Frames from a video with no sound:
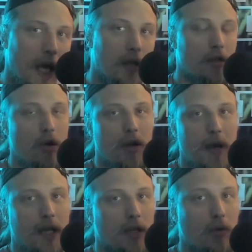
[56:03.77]
going back
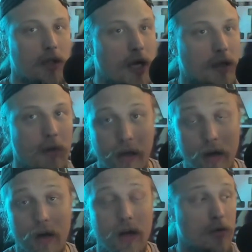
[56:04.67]
to what we talked about
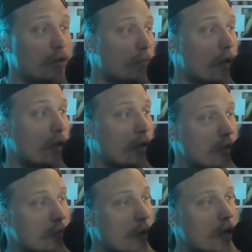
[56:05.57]
here in North America
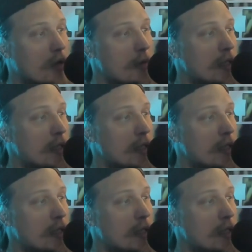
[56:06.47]
as well.